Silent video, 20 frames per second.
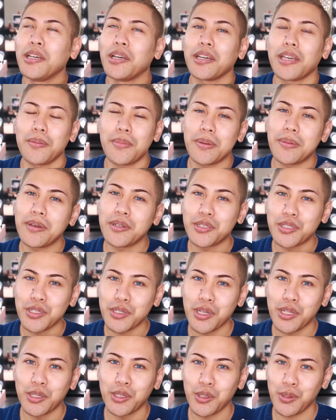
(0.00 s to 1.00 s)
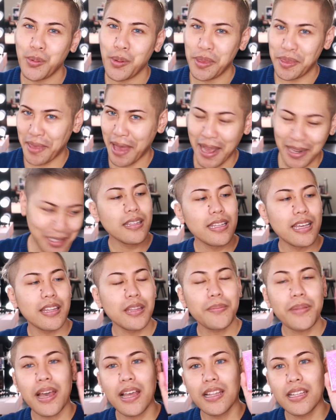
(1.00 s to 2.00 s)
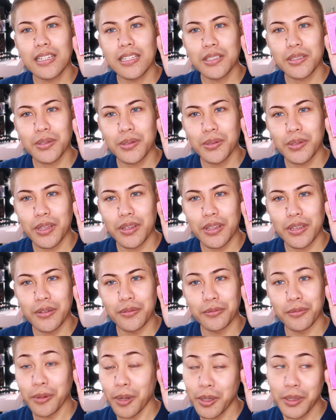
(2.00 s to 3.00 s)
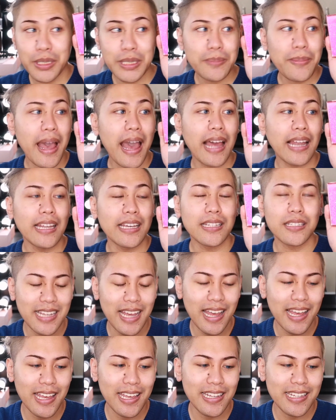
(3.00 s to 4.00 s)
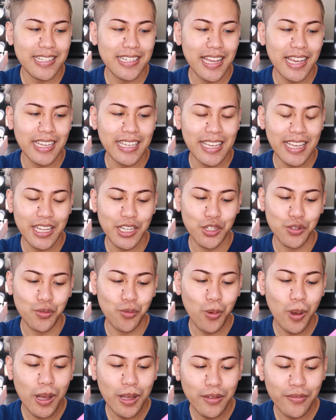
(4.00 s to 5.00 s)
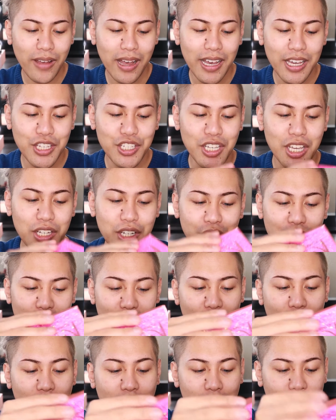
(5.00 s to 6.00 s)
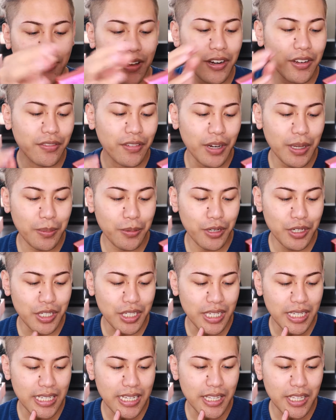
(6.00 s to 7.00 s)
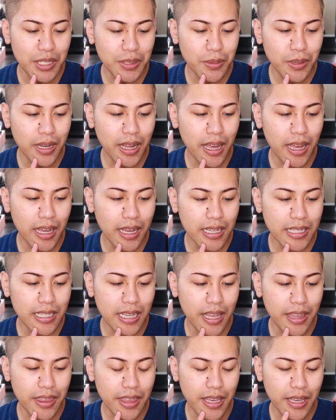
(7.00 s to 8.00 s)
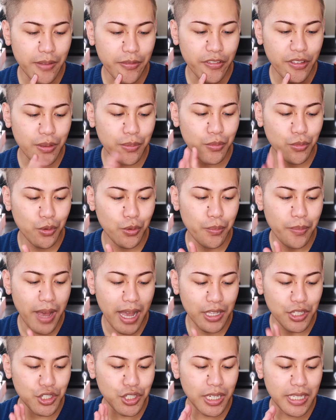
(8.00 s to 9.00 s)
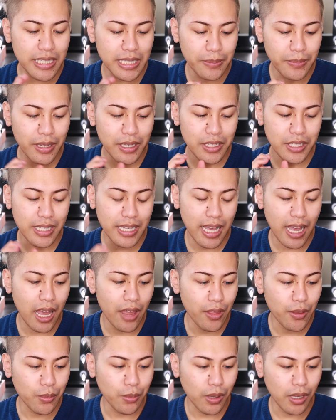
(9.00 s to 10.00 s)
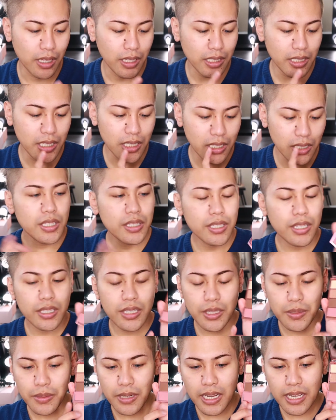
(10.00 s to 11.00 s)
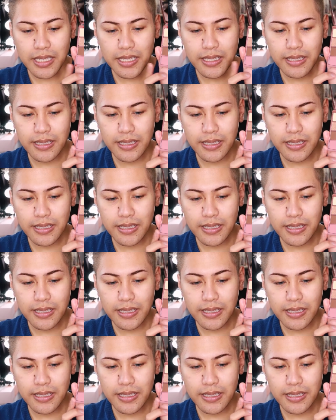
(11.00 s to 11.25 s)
okay, maybe I'll do a look with that. The other palette is called the Rose palette, and again, 12 eyeshadows. Very, very pretty. Now this one has, I think, a few more matte shades compared to the other one. So this one has